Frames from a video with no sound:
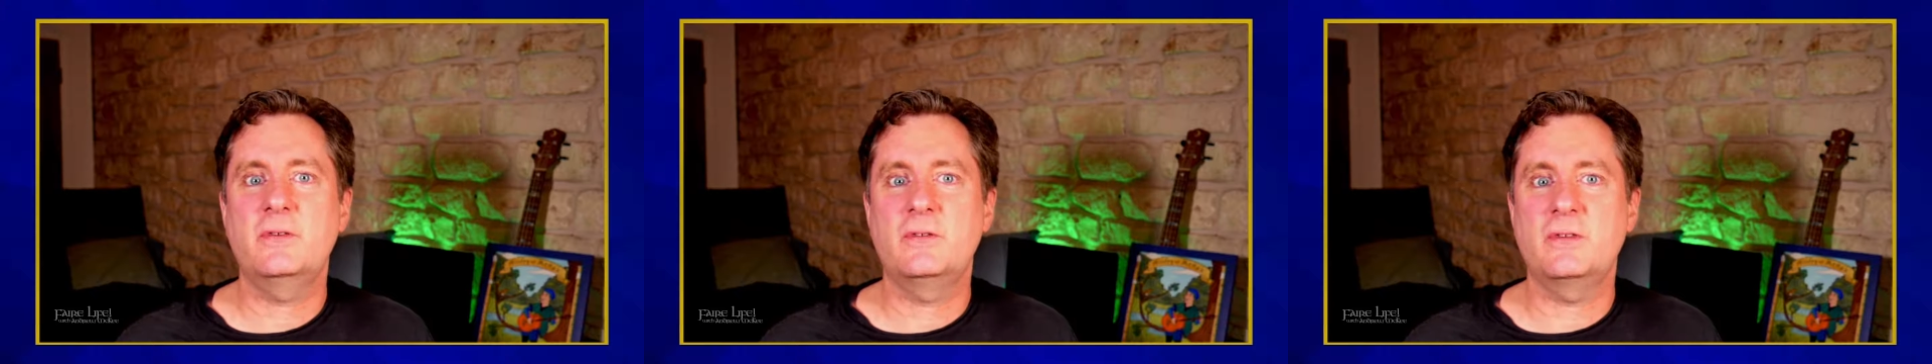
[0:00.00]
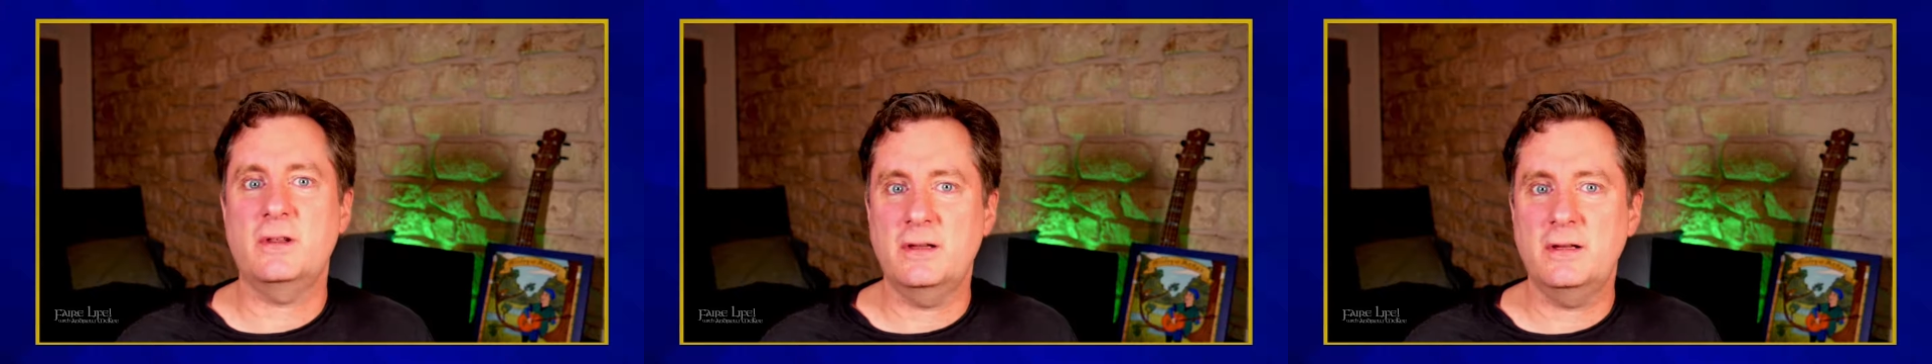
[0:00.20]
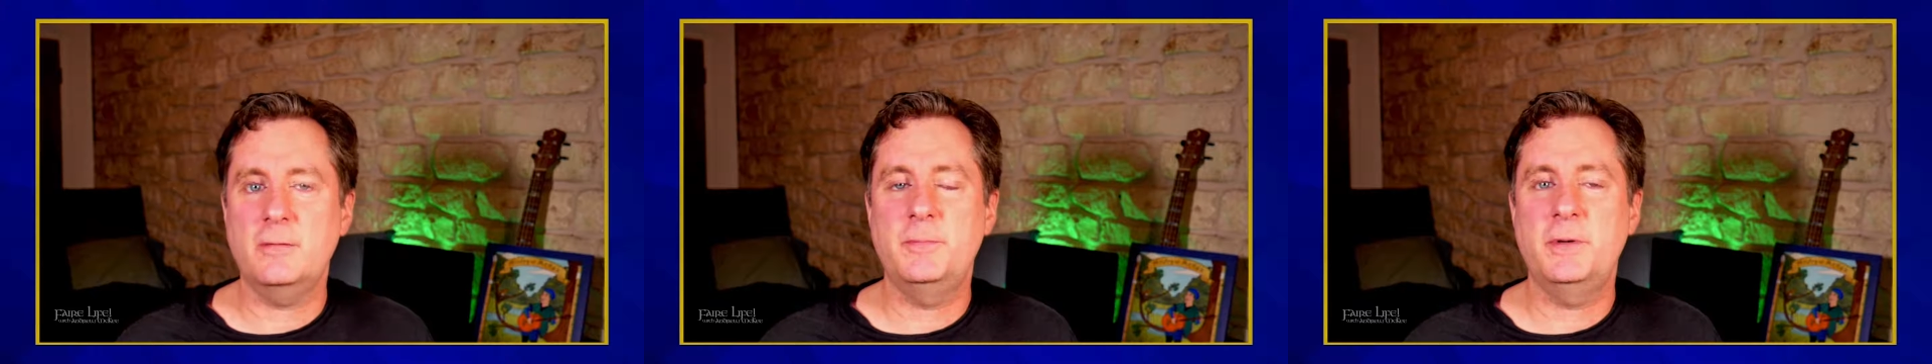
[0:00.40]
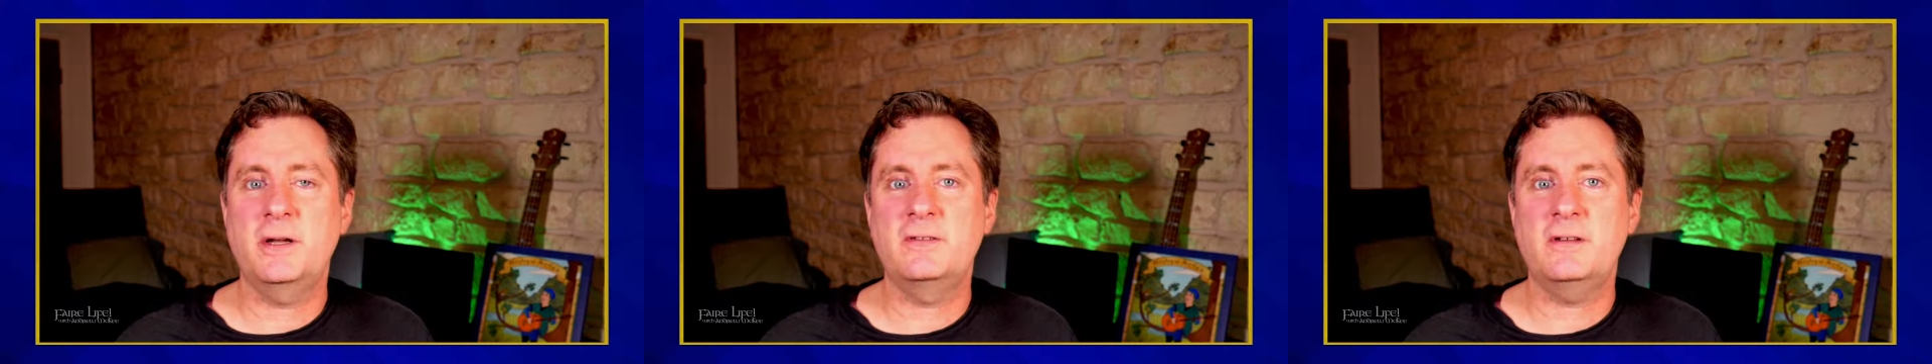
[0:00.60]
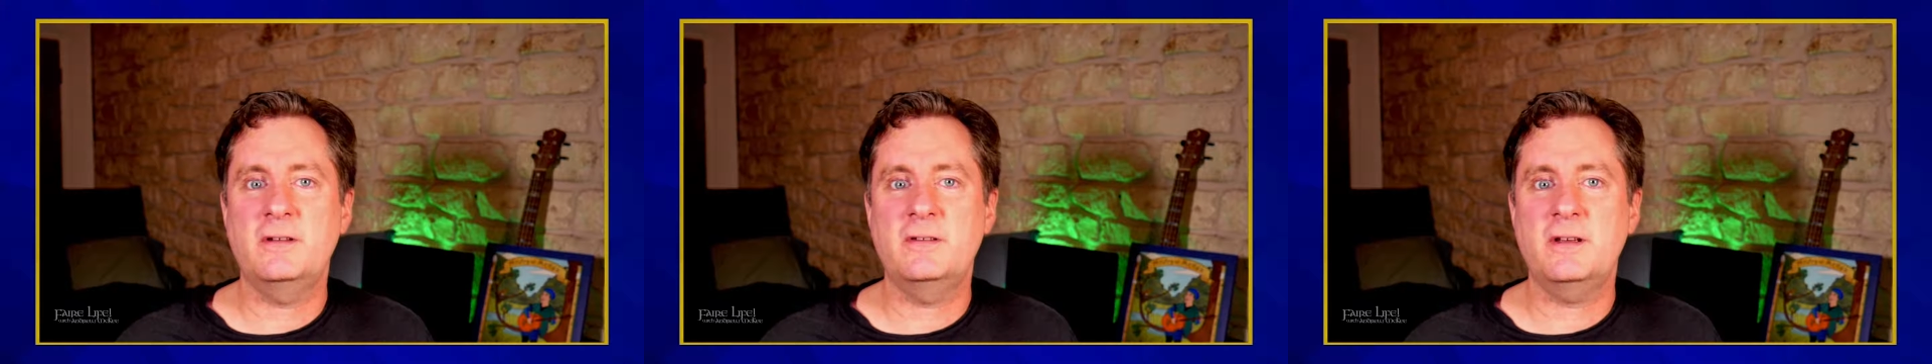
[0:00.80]
There's a little
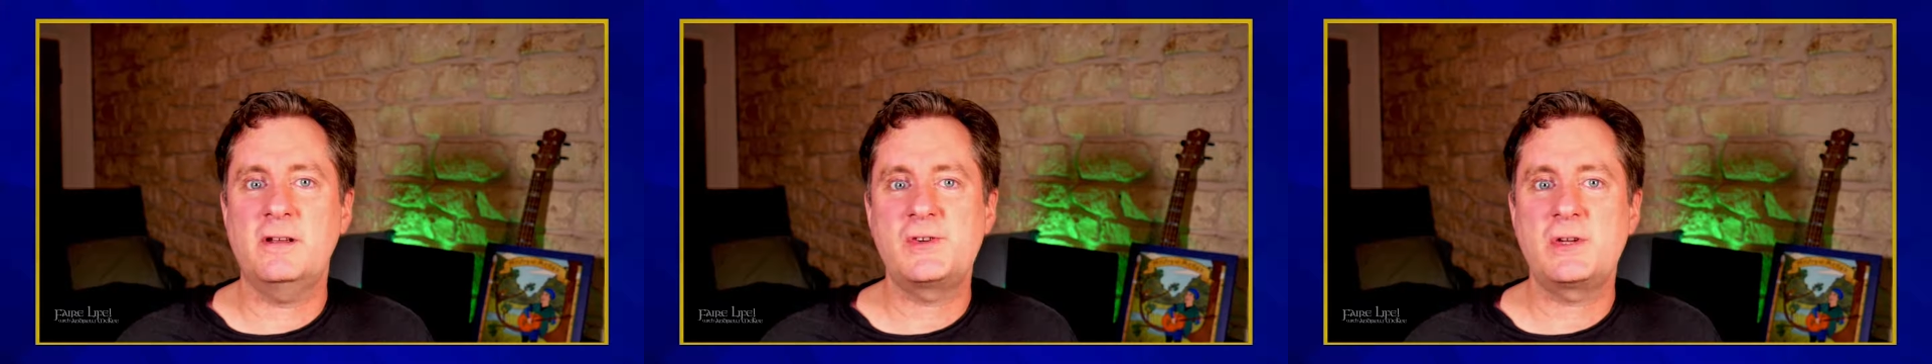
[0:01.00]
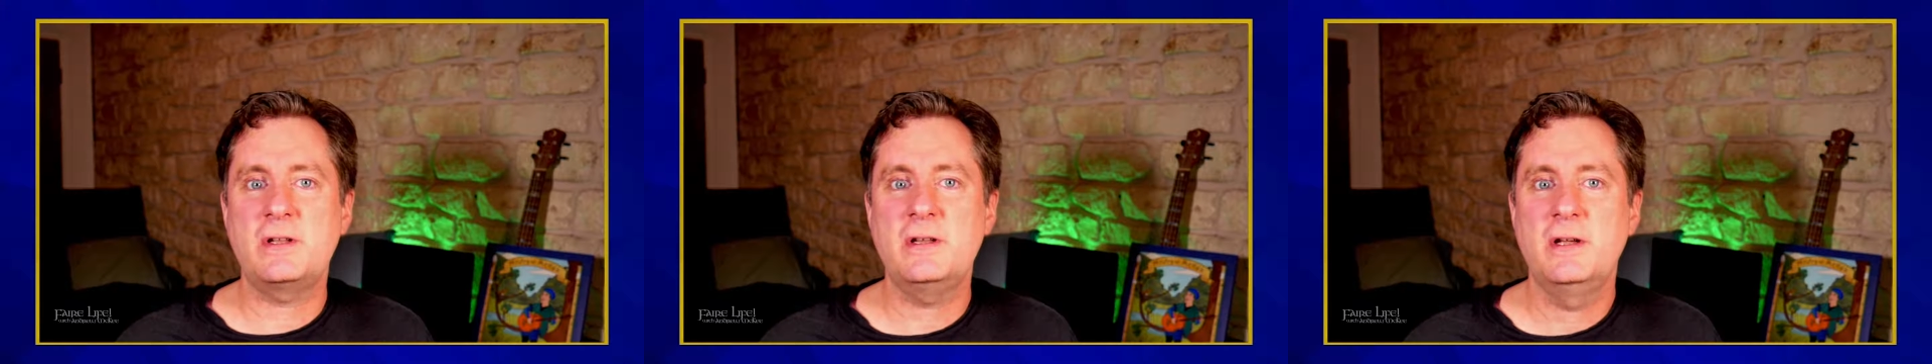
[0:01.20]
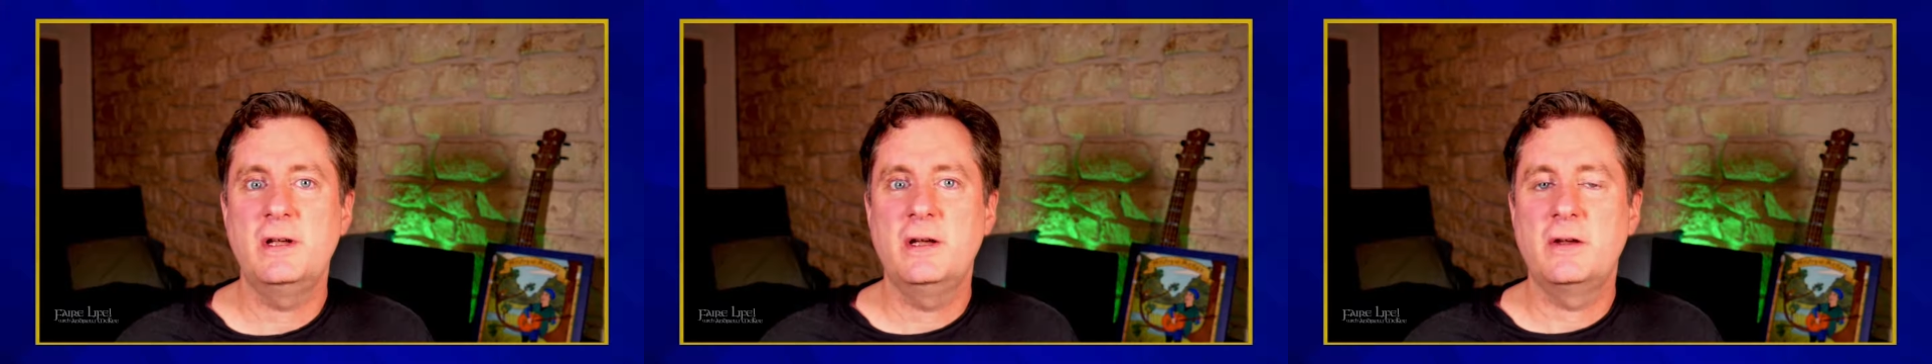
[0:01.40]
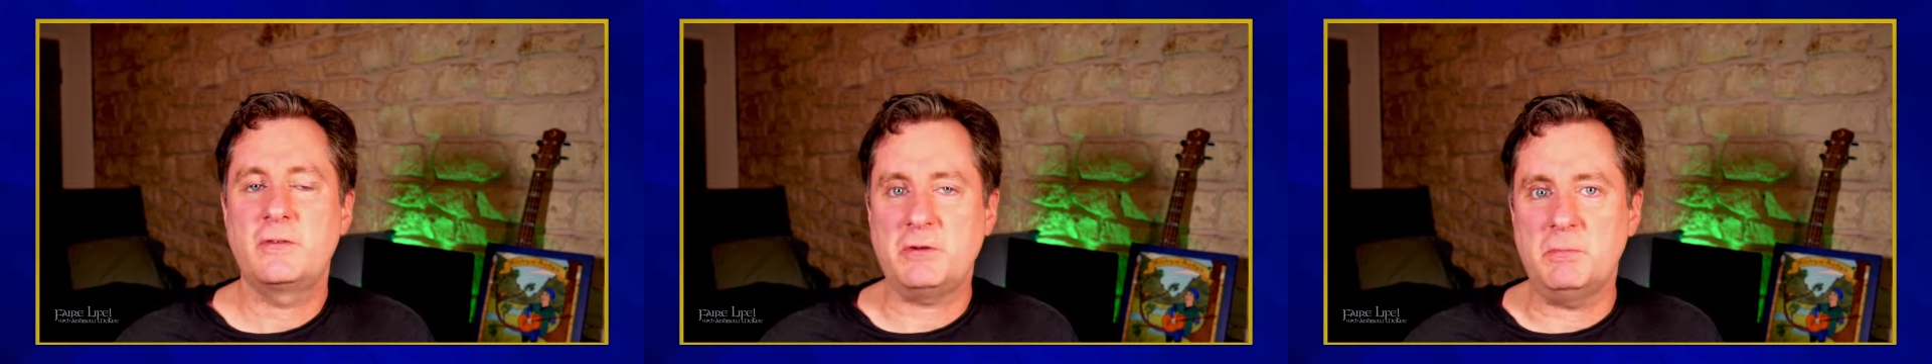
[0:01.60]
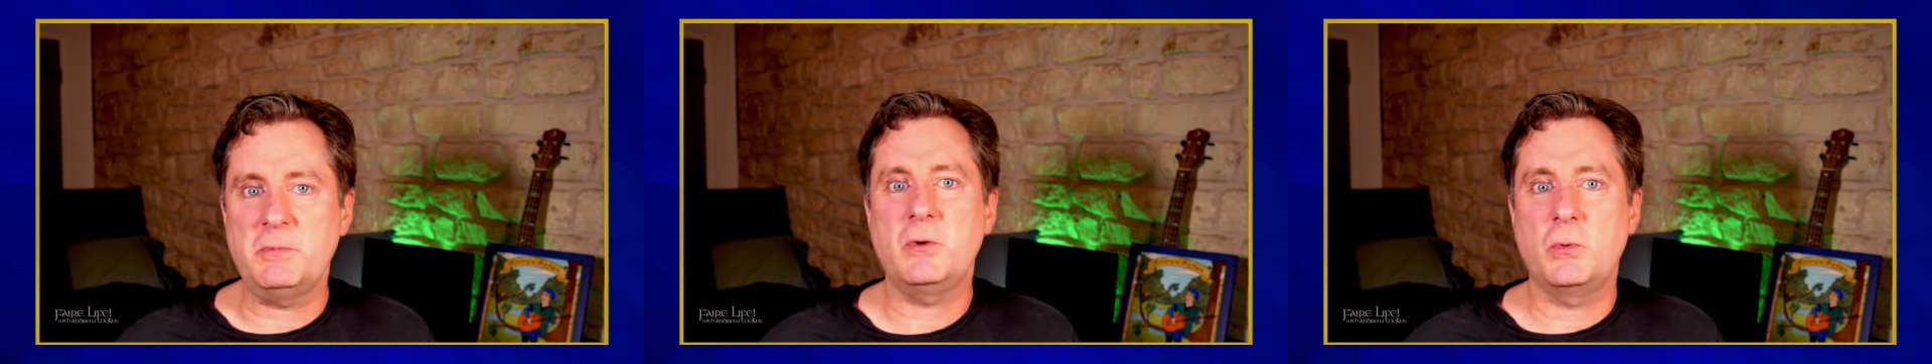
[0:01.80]
pixelization,
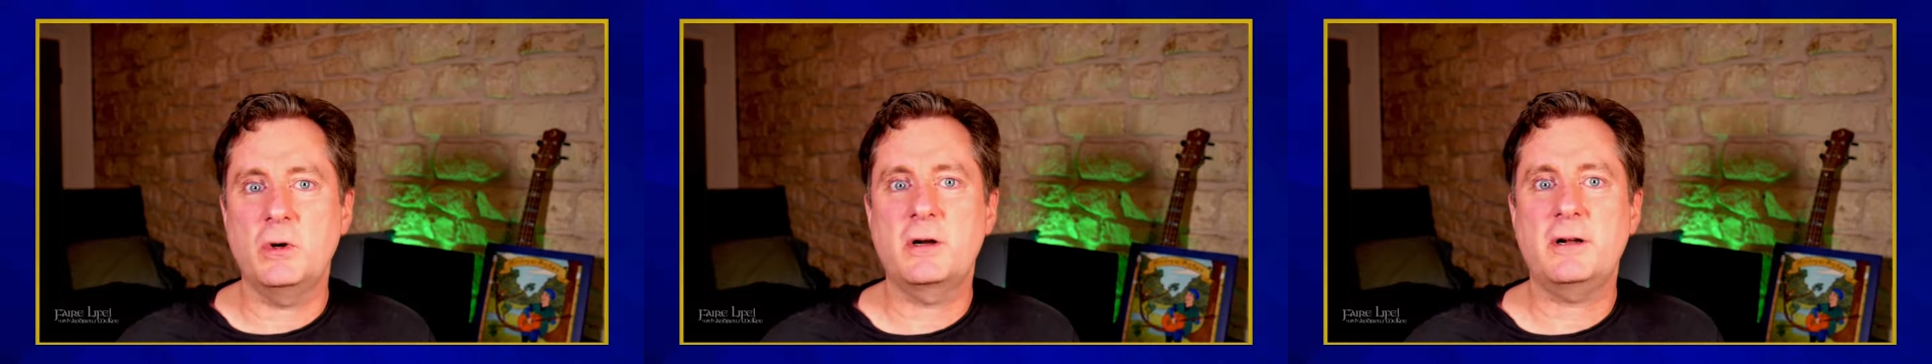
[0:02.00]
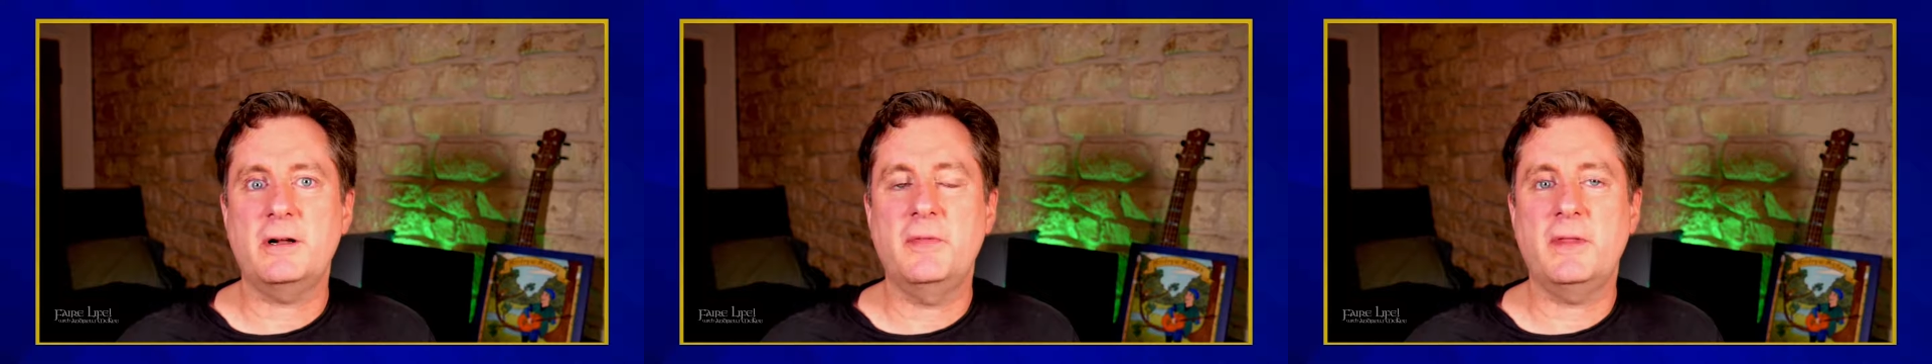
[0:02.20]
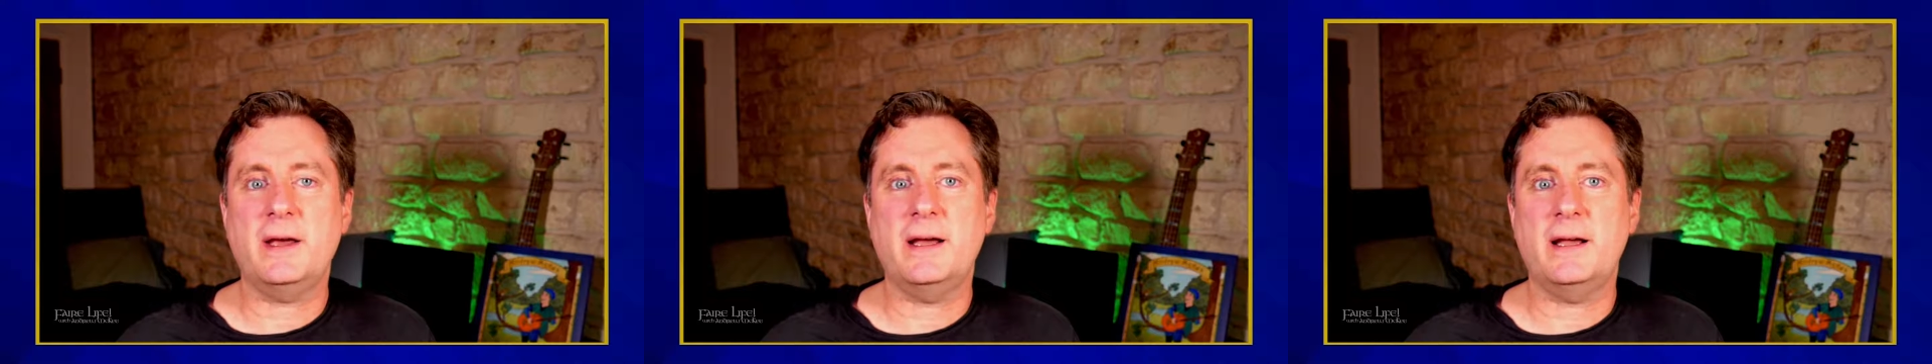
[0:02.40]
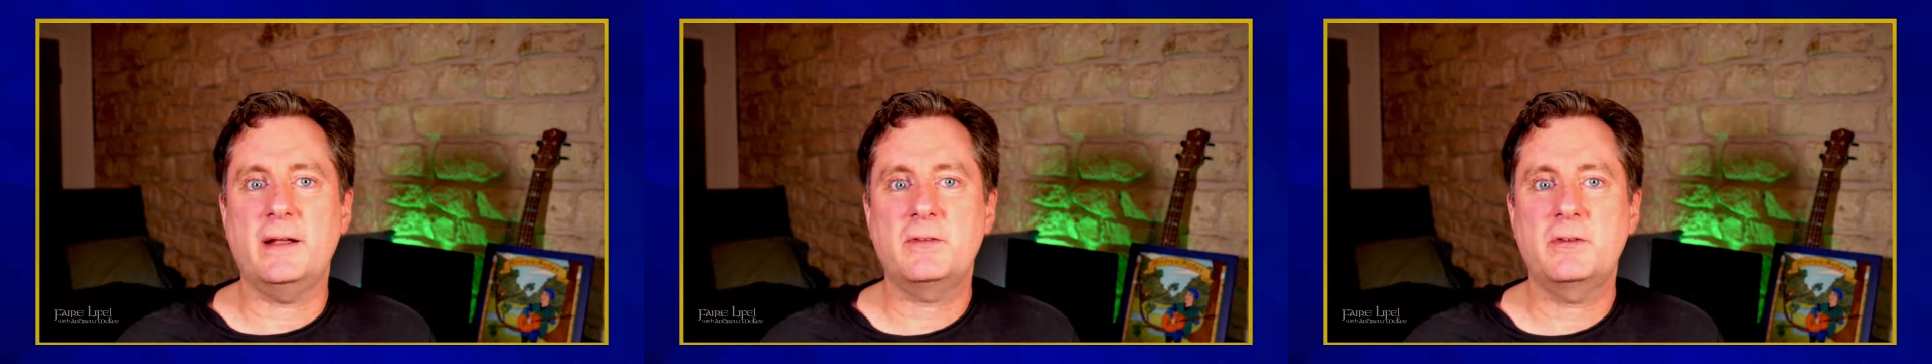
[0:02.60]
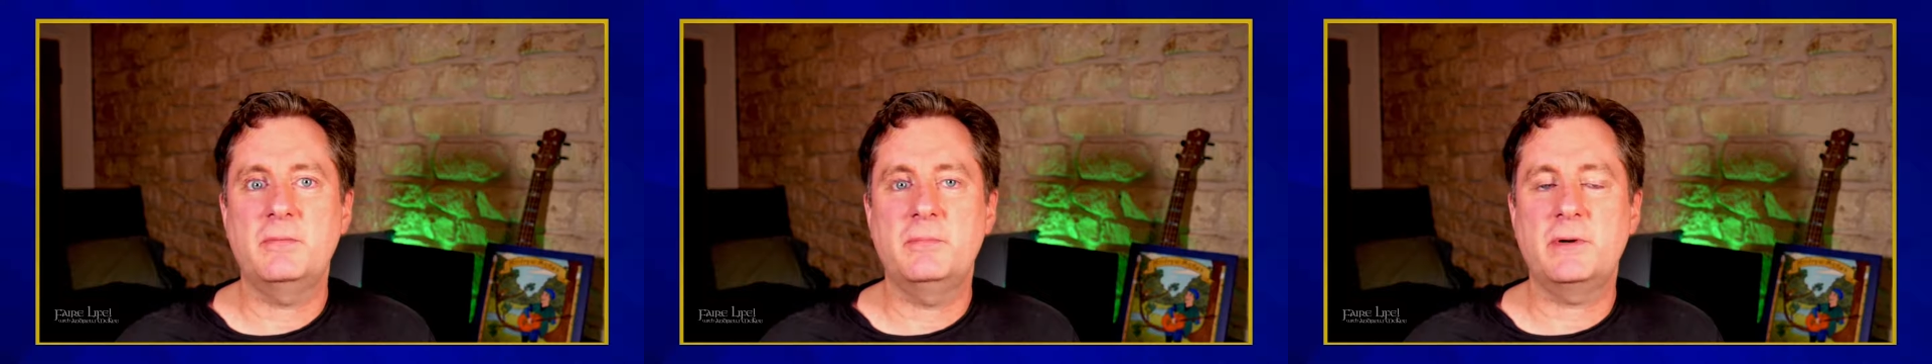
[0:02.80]
so I'm going to work on that.